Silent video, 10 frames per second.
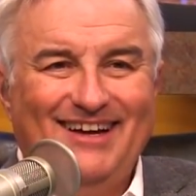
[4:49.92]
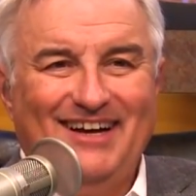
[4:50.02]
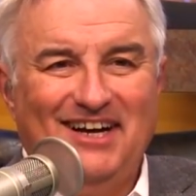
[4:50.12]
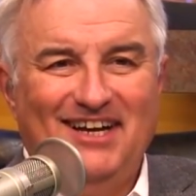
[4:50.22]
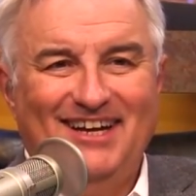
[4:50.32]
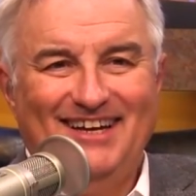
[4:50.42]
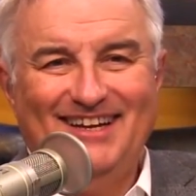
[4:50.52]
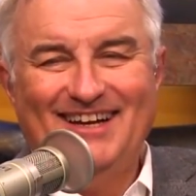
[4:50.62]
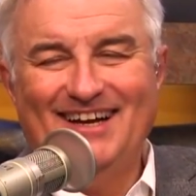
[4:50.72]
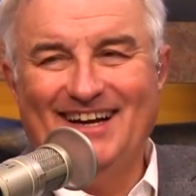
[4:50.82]
Uh,
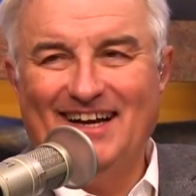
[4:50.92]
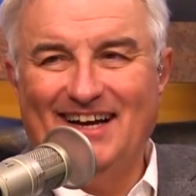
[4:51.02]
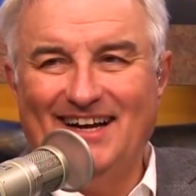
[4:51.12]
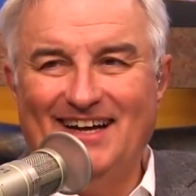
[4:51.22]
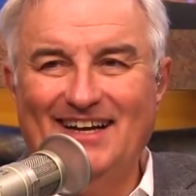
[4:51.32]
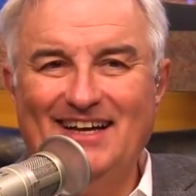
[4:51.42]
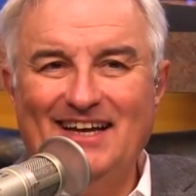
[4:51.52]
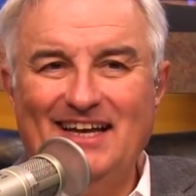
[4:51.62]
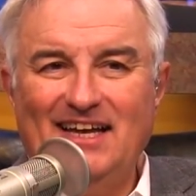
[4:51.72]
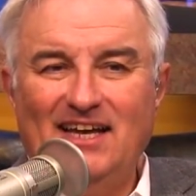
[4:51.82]
uh,
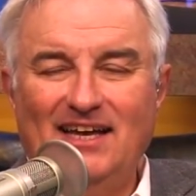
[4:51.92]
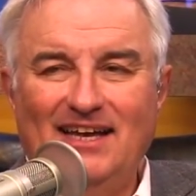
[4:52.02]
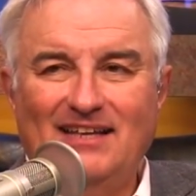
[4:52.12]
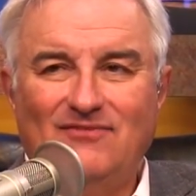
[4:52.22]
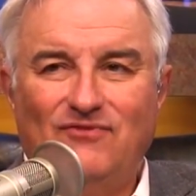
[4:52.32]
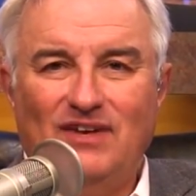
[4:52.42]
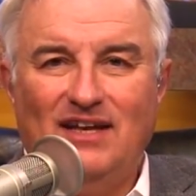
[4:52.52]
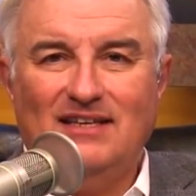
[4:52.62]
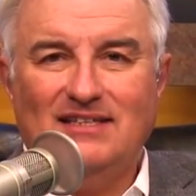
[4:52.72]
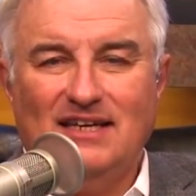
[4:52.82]
it
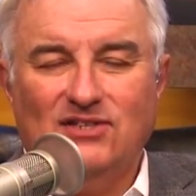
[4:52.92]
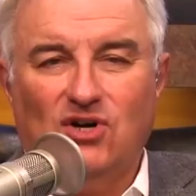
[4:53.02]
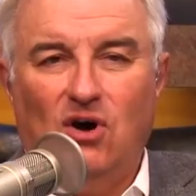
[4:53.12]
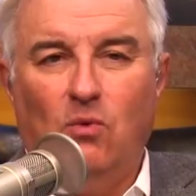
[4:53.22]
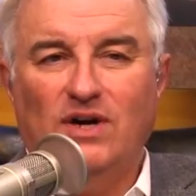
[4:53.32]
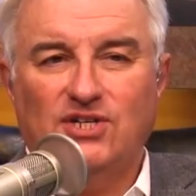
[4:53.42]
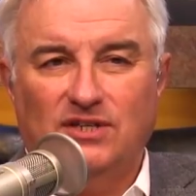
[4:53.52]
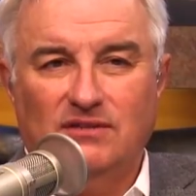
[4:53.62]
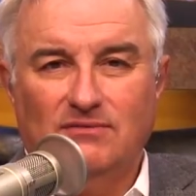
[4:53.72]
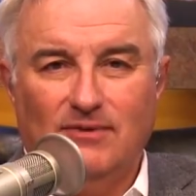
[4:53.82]
it it's all
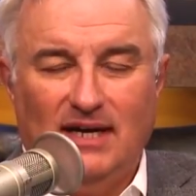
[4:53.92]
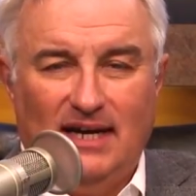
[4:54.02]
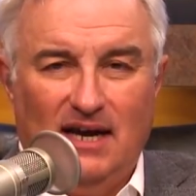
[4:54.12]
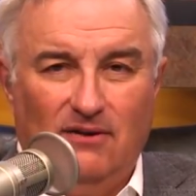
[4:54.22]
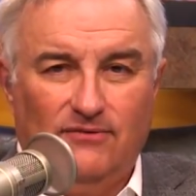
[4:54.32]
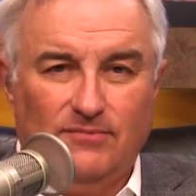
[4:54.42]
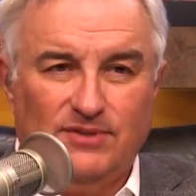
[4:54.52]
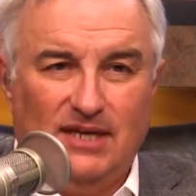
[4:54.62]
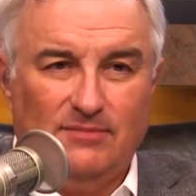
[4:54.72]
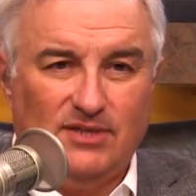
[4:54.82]
wishing right now from
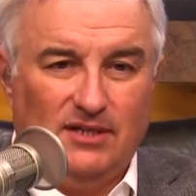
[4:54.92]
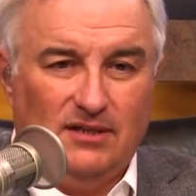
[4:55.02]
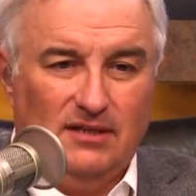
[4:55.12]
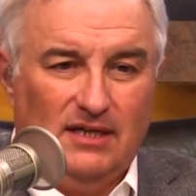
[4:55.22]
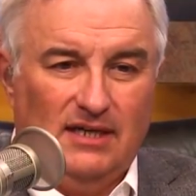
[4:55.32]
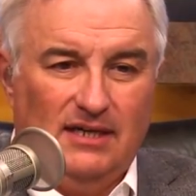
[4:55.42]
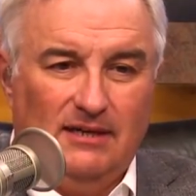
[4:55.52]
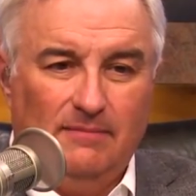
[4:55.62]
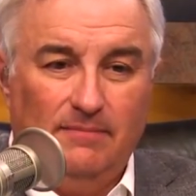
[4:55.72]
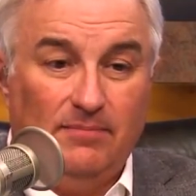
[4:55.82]
Samsung.
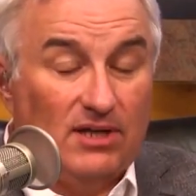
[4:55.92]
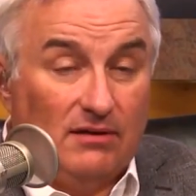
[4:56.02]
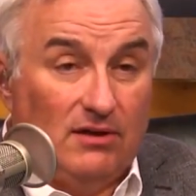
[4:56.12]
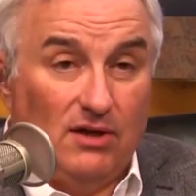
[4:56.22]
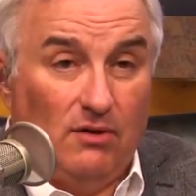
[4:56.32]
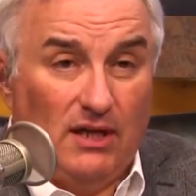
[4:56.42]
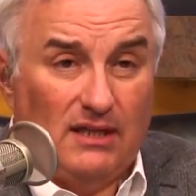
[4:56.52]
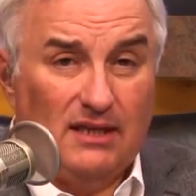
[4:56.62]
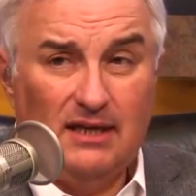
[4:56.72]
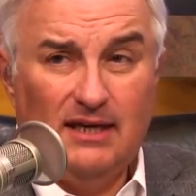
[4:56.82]
Uh, but you know what?
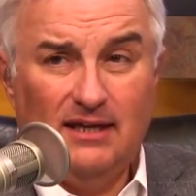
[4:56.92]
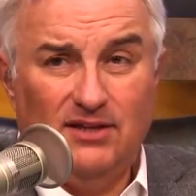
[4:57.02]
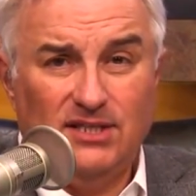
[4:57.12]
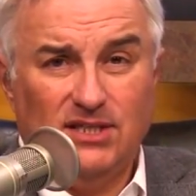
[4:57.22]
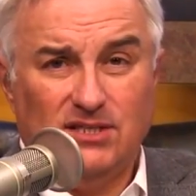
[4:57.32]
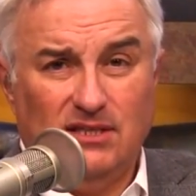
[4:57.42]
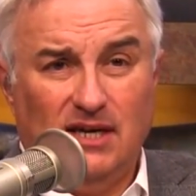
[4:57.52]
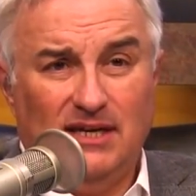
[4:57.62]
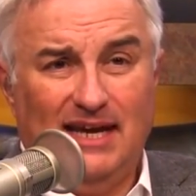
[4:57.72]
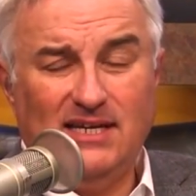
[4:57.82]
This is
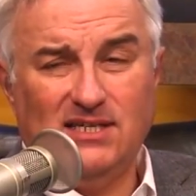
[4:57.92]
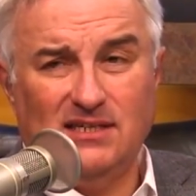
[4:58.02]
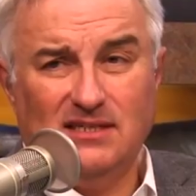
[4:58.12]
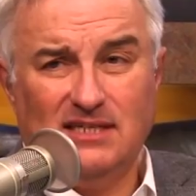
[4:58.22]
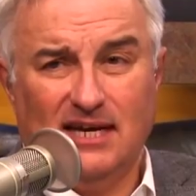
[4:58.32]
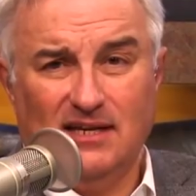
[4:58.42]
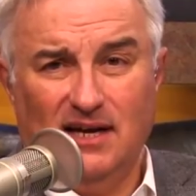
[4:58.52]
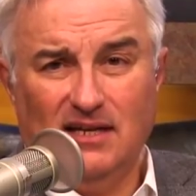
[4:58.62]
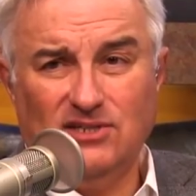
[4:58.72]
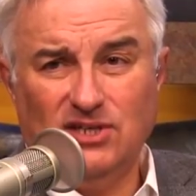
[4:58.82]
a nascent
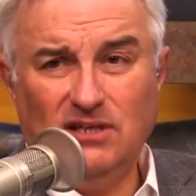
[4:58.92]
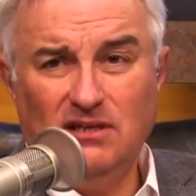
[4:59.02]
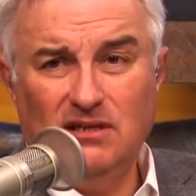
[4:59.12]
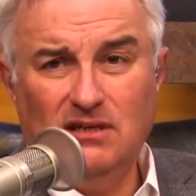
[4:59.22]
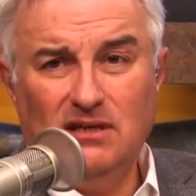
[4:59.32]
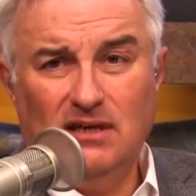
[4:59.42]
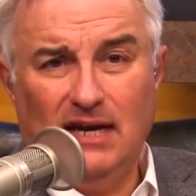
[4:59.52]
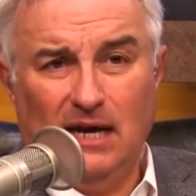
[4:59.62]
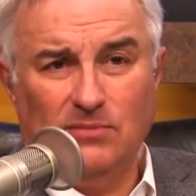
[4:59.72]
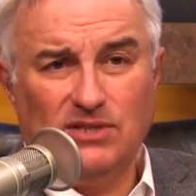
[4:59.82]
technology.
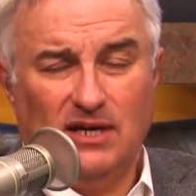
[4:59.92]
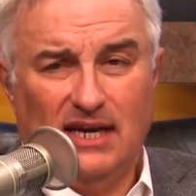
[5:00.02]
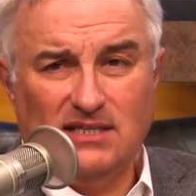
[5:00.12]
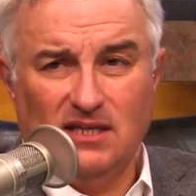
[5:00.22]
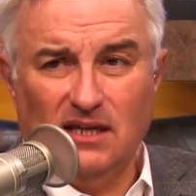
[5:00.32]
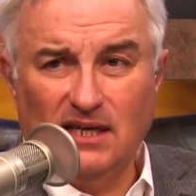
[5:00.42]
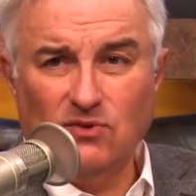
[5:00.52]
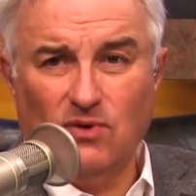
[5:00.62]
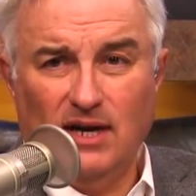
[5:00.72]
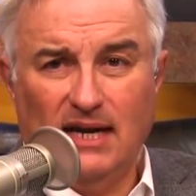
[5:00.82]
Amazon has the
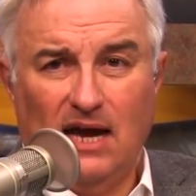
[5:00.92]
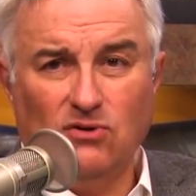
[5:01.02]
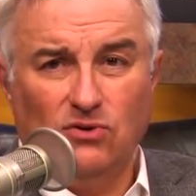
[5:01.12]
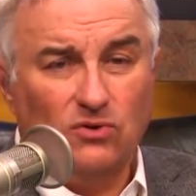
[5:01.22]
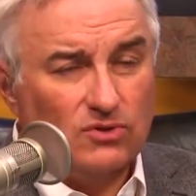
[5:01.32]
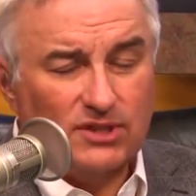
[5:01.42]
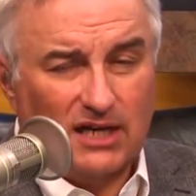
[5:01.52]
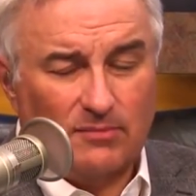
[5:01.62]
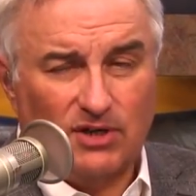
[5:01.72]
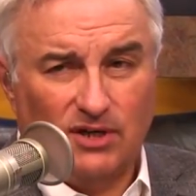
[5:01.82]
lead right now. Google's
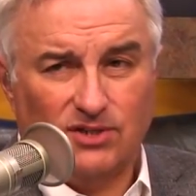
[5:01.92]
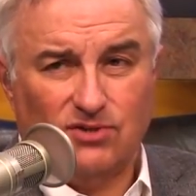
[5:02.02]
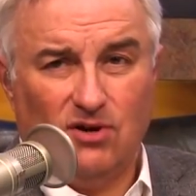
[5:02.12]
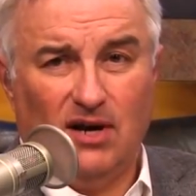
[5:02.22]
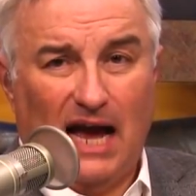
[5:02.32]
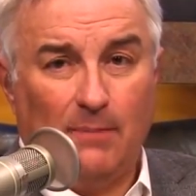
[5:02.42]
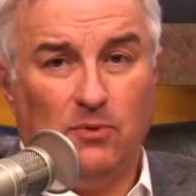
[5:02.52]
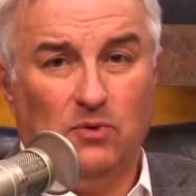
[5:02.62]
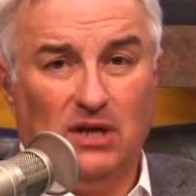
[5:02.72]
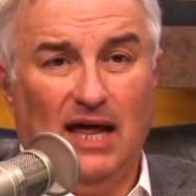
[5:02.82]
coming on strong.
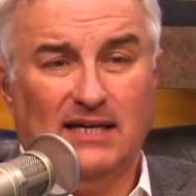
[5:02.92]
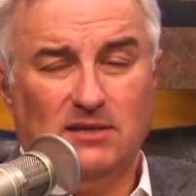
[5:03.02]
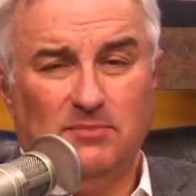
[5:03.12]
Apple would like